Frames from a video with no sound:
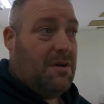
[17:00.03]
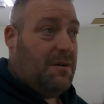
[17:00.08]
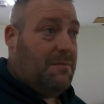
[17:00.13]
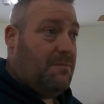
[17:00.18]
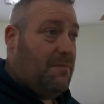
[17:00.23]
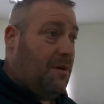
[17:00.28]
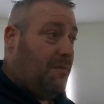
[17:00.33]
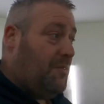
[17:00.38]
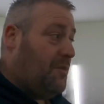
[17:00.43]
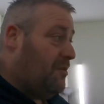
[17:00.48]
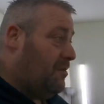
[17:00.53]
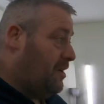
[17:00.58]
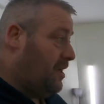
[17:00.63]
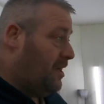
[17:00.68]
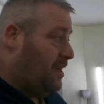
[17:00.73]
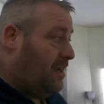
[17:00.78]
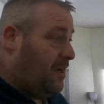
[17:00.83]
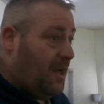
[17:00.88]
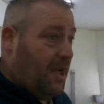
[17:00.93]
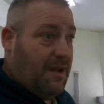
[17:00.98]
I'm not
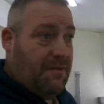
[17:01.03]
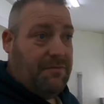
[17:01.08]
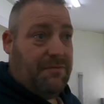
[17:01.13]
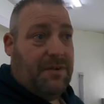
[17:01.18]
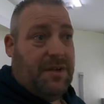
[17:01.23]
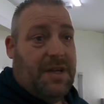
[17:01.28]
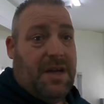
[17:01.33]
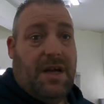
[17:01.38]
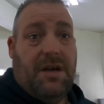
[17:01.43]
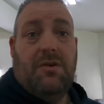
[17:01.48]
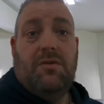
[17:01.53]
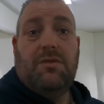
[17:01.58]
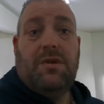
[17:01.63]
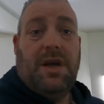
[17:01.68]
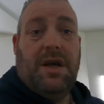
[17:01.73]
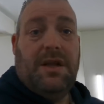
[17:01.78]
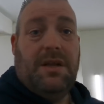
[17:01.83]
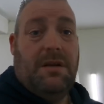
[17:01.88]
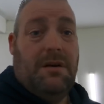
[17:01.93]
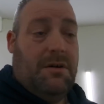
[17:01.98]
here every day, all
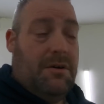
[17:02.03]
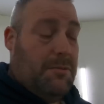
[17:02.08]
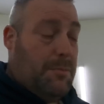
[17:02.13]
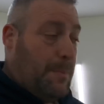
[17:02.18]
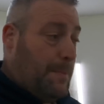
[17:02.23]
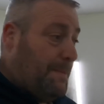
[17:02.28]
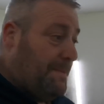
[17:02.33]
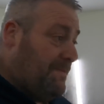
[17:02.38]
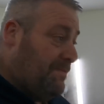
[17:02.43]
day long.